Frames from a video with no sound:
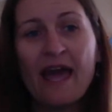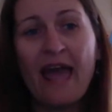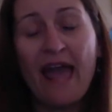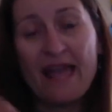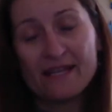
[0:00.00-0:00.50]

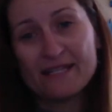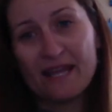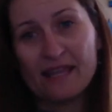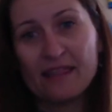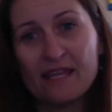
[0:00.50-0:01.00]
And
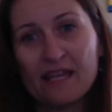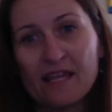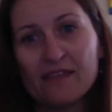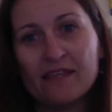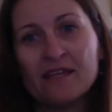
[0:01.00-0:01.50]
I think
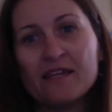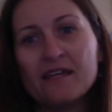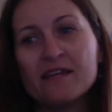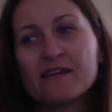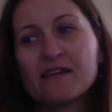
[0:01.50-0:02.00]

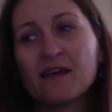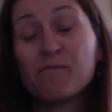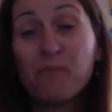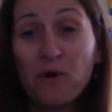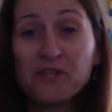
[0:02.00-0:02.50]
the
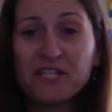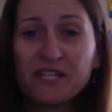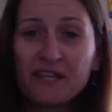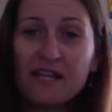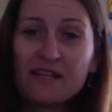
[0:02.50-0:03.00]

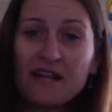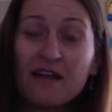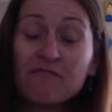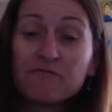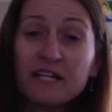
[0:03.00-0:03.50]
important thing that
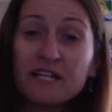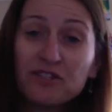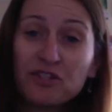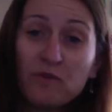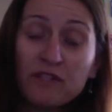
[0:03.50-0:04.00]
I really
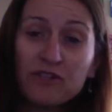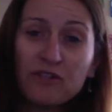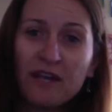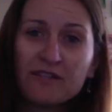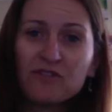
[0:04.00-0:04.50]
do want you
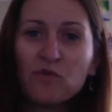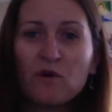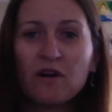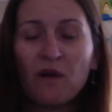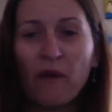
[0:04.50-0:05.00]
guys to
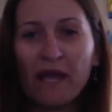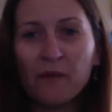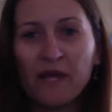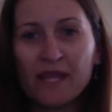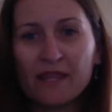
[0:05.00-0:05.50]
walk away
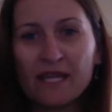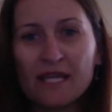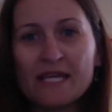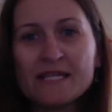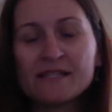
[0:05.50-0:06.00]
with
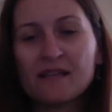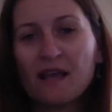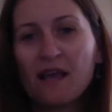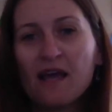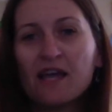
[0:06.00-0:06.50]
is,
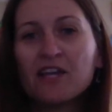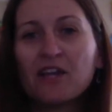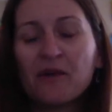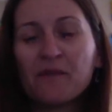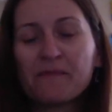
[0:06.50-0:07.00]
you
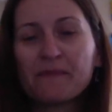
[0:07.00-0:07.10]
know,